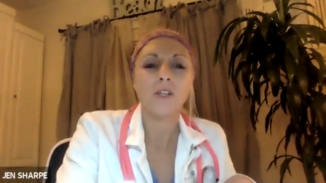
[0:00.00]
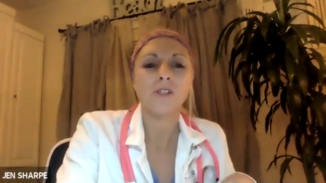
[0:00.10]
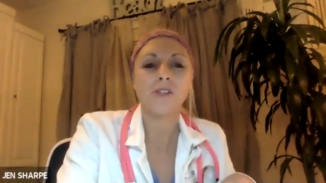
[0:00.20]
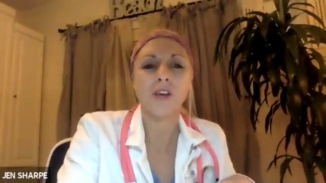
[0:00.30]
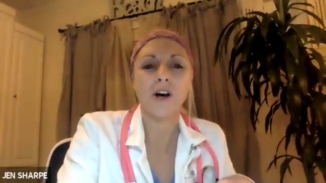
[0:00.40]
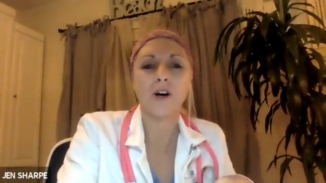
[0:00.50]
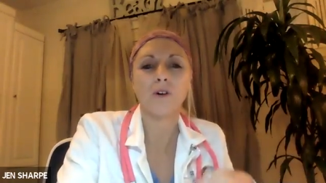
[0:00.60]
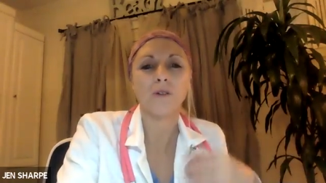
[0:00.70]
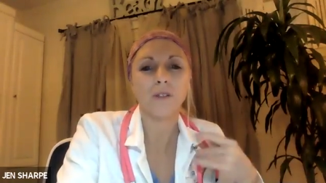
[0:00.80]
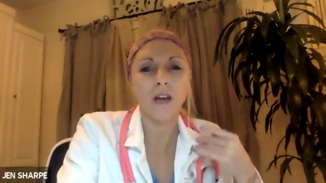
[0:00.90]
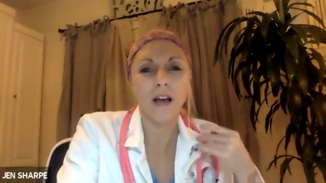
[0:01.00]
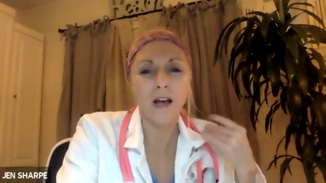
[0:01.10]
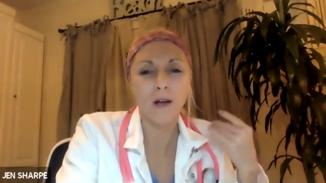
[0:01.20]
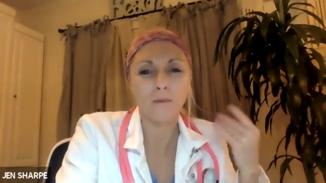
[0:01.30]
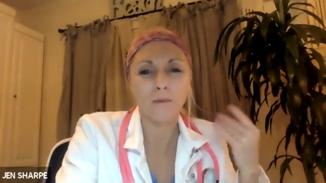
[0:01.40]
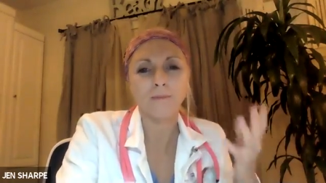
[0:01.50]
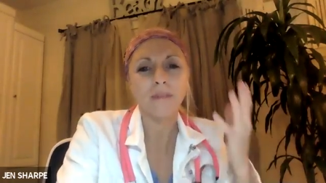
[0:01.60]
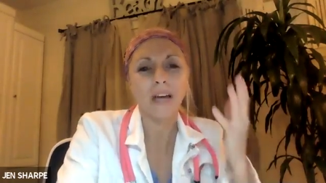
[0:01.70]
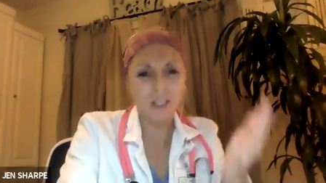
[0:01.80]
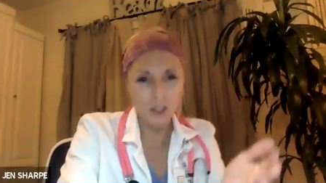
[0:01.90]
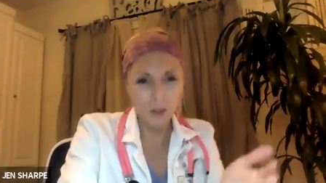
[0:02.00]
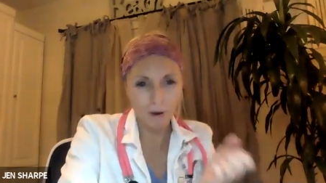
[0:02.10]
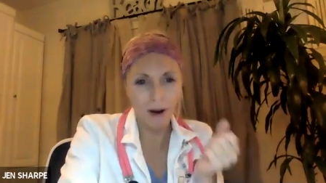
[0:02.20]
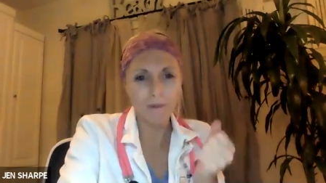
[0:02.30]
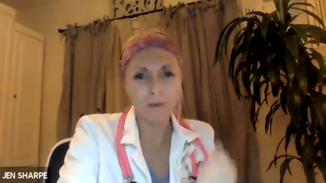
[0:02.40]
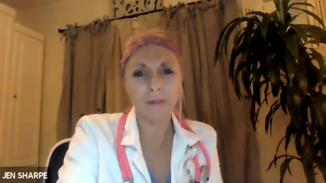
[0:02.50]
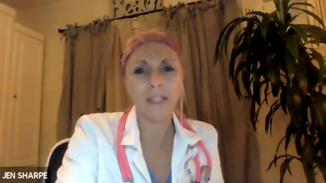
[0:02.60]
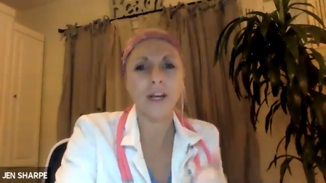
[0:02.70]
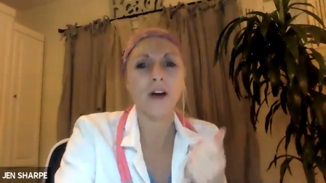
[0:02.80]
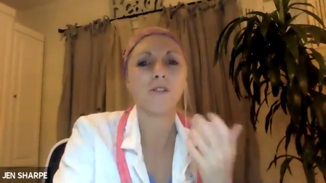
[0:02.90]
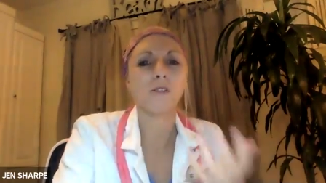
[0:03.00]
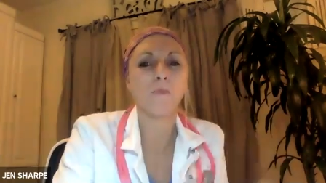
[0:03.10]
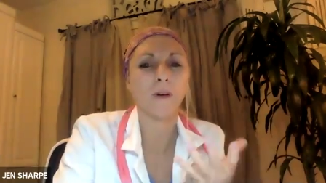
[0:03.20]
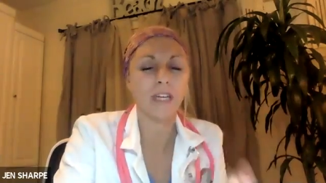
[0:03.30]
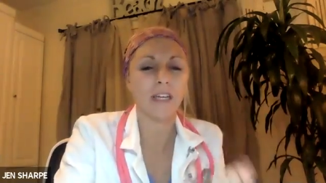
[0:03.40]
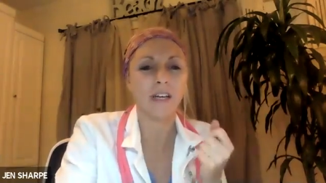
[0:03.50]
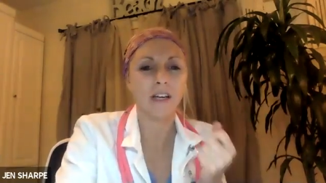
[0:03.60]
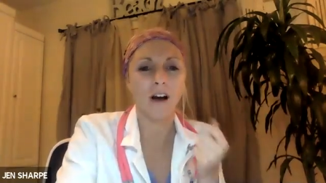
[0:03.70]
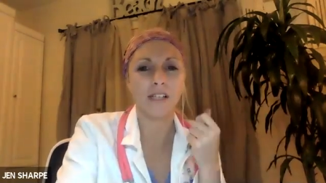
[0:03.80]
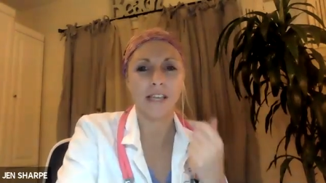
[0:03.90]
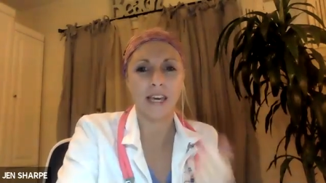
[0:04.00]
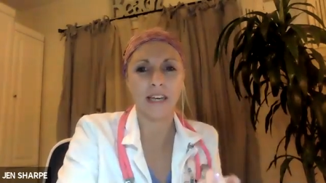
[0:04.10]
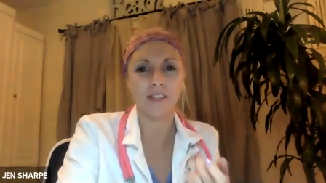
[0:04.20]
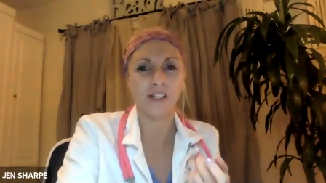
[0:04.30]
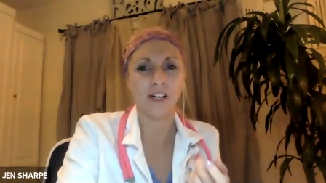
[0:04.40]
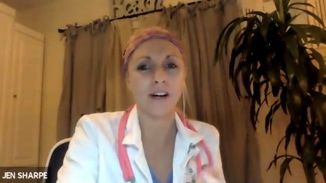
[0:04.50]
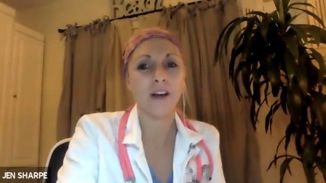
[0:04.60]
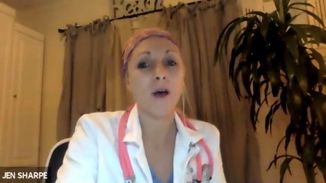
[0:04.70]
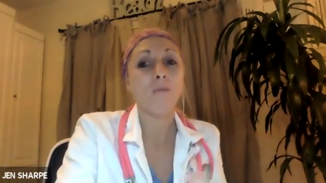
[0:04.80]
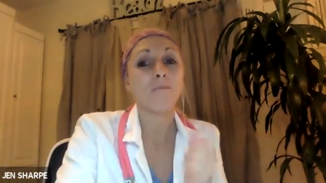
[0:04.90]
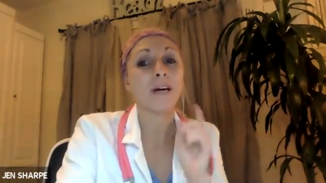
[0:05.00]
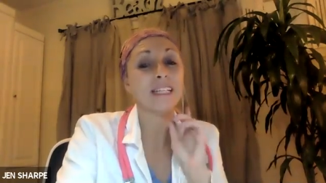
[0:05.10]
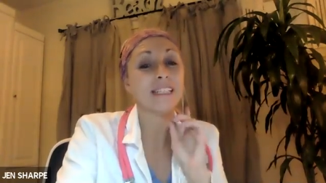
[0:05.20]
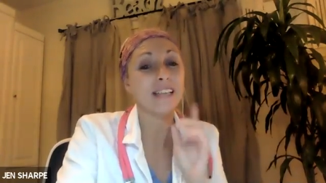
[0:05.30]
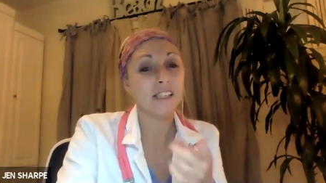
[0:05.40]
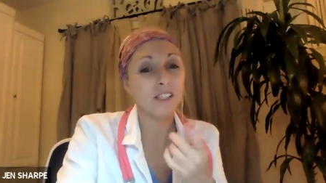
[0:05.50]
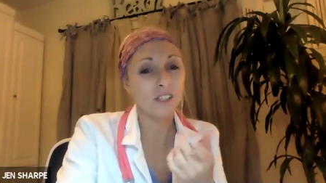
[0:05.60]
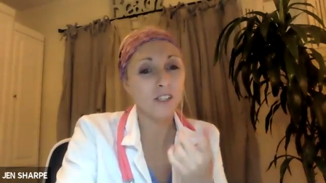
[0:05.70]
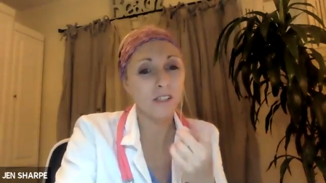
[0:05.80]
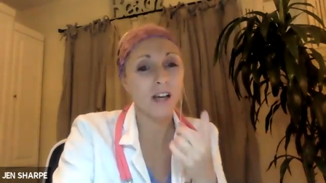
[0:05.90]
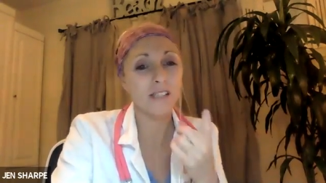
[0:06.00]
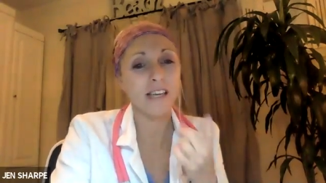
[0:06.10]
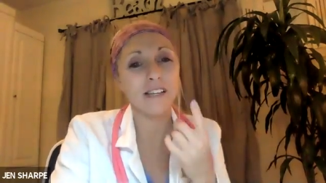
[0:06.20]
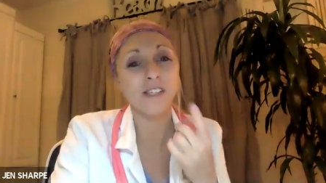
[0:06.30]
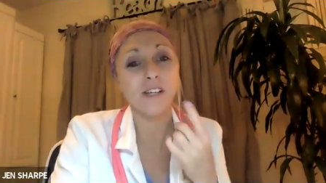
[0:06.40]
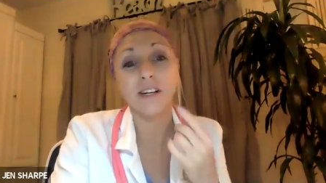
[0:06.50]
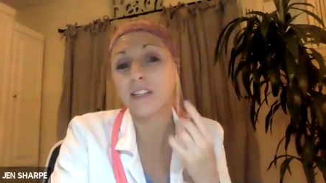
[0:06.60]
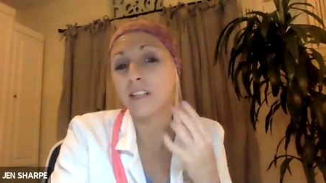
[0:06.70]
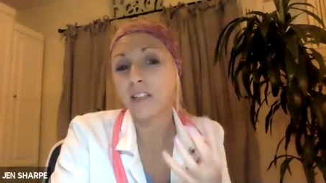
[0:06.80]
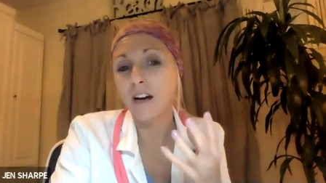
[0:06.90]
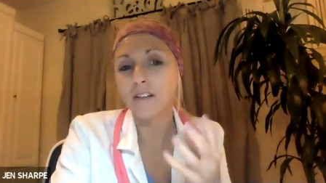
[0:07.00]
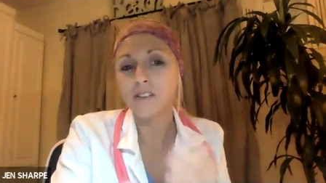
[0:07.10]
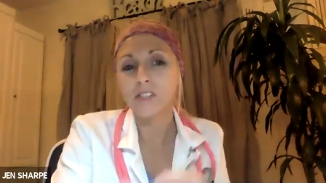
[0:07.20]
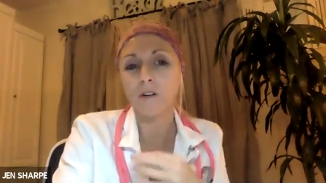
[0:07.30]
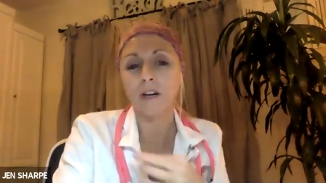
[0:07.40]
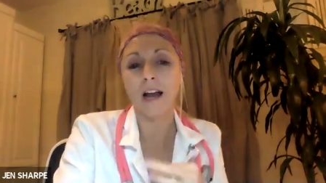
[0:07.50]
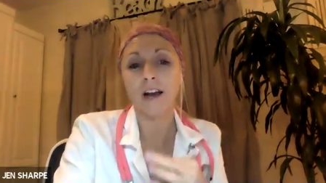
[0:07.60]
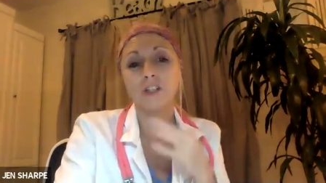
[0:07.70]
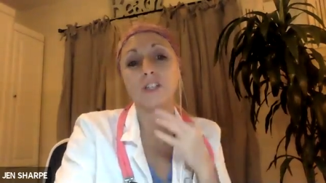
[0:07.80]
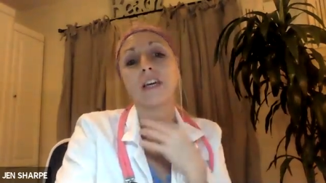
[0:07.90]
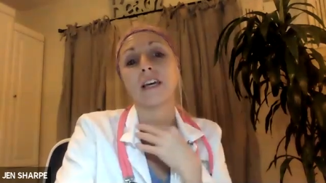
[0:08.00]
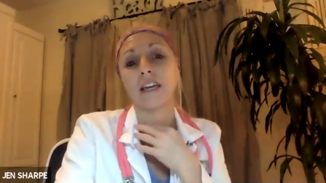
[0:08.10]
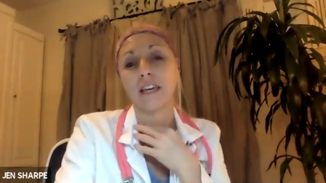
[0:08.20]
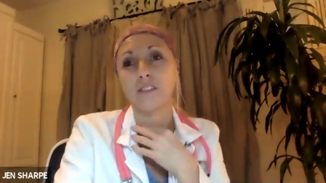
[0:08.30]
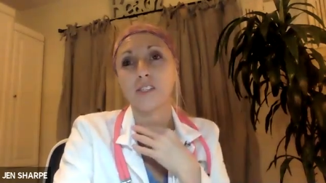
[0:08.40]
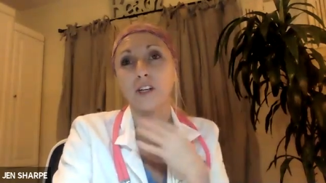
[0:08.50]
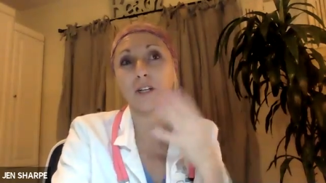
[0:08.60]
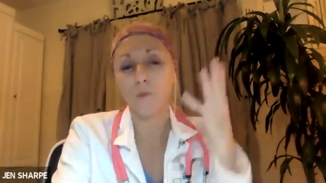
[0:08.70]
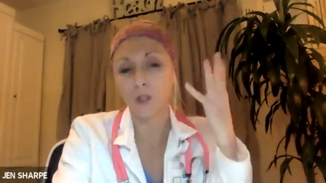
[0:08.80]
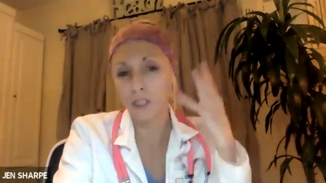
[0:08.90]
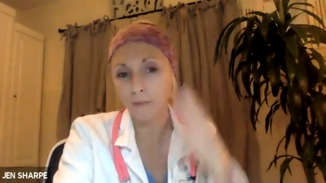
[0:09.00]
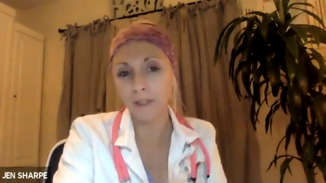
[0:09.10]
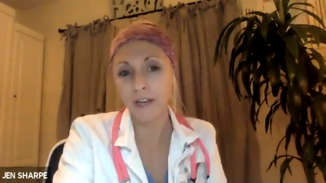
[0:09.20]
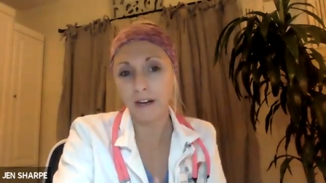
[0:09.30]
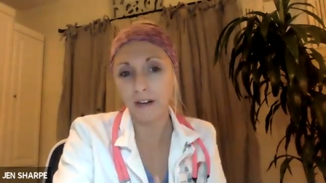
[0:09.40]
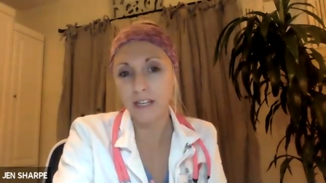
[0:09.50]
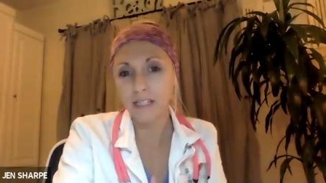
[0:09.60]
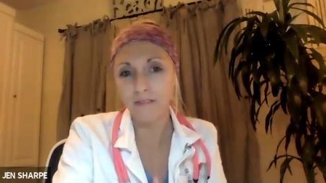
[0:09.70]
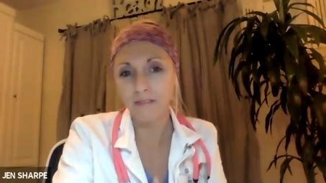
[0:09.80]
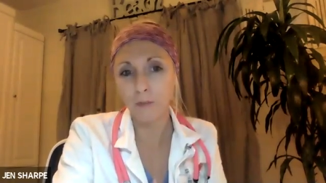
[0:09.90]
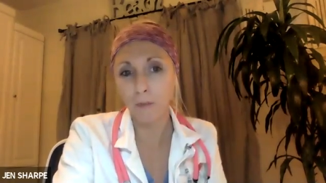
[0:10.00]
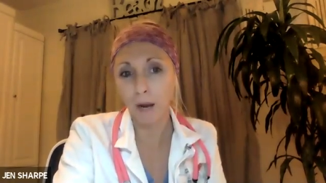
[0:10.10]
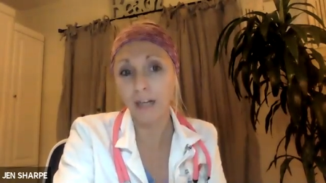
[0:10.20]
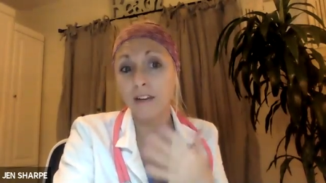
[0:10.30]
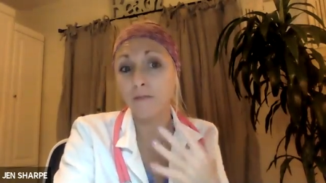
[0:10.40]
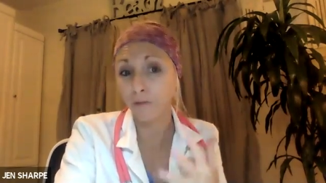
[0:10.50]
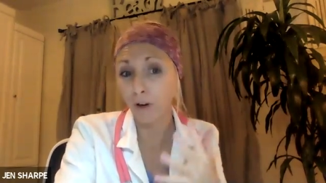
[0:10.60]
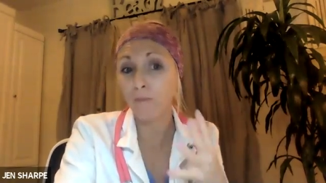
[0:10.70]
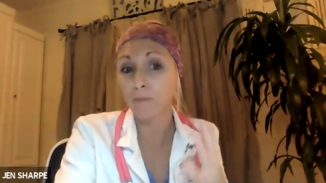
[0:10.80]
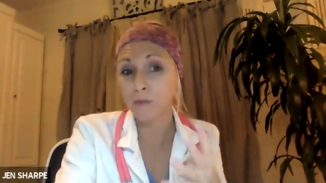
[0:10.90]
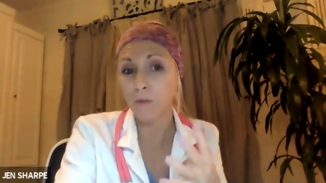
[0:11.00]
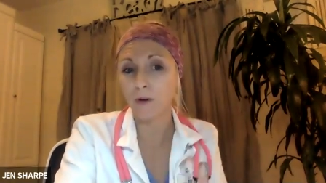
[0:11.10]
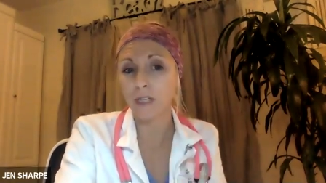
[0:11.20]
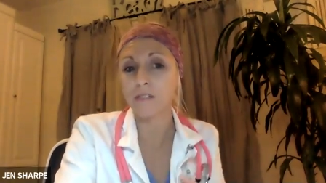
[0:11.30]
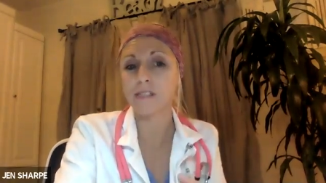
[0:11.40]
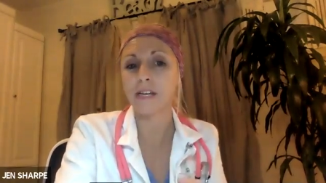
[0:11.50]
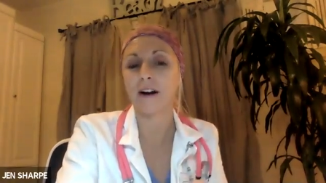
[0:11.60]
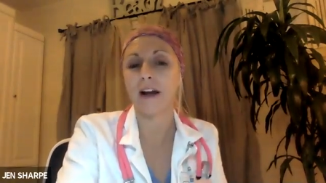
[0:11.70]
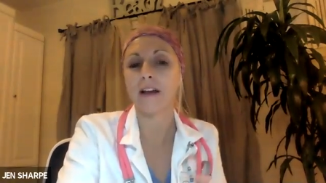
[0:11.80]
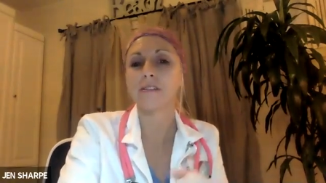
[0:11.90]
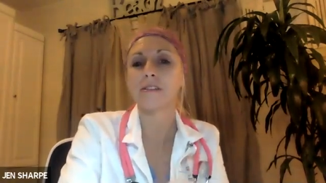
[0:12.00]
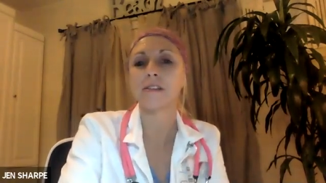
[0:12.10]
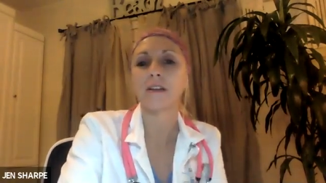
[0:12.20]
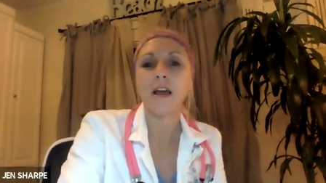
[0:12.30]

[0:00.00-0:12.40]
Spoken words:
So, as you probably know, smoking can cause cancer, but it doesn't just cause cancer in the lungs. You can actually get cancer in multiple areas of your body from smoking cigarettes.